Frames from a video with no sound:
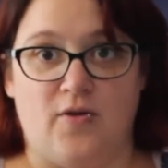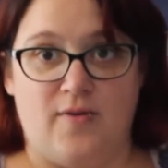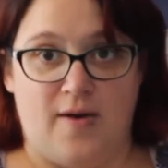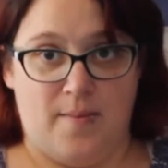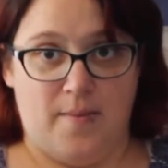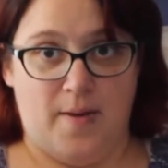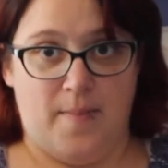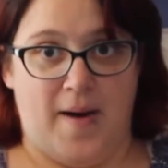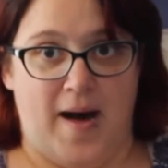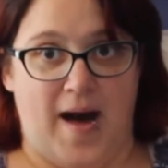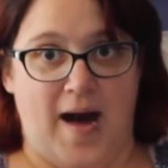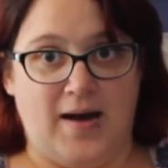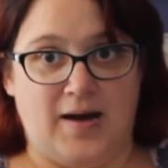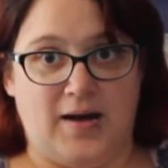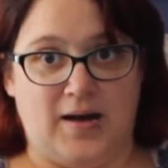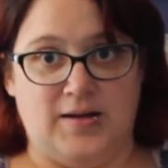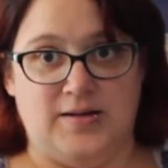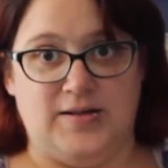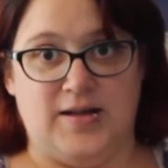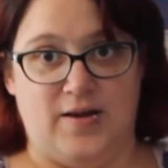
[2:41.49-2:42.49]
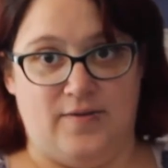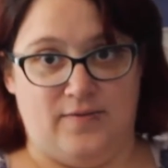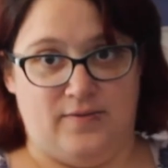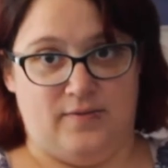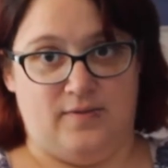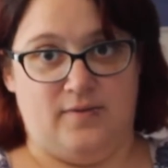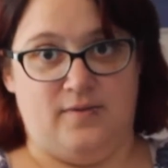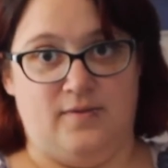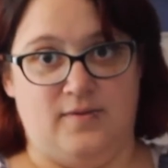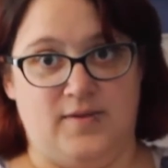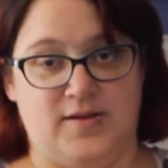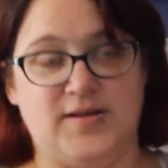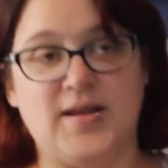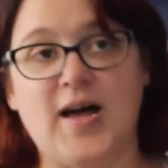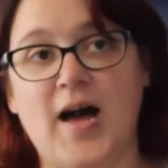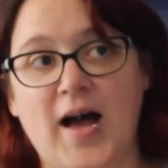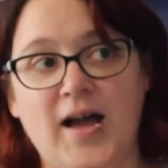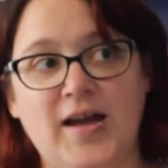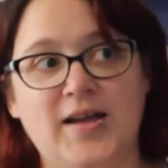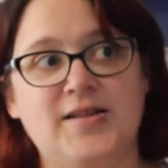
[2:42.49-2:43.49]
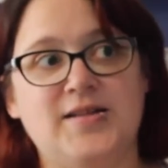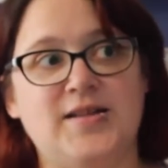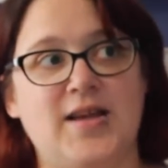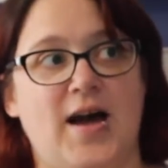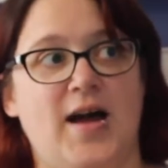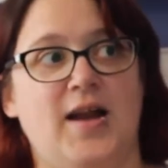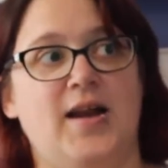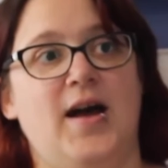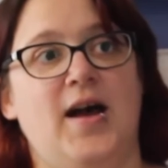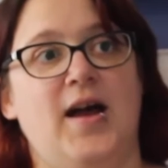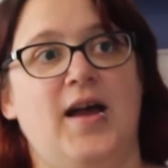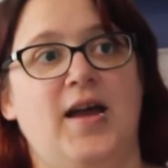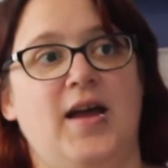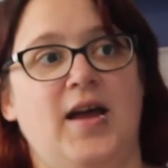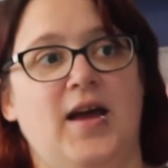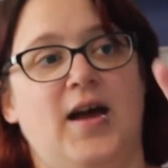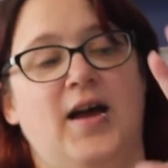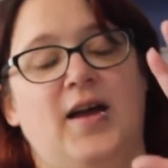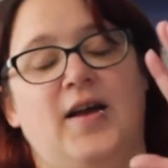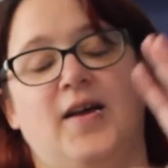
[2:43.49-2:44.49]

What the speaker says: around my back and down the sides, and I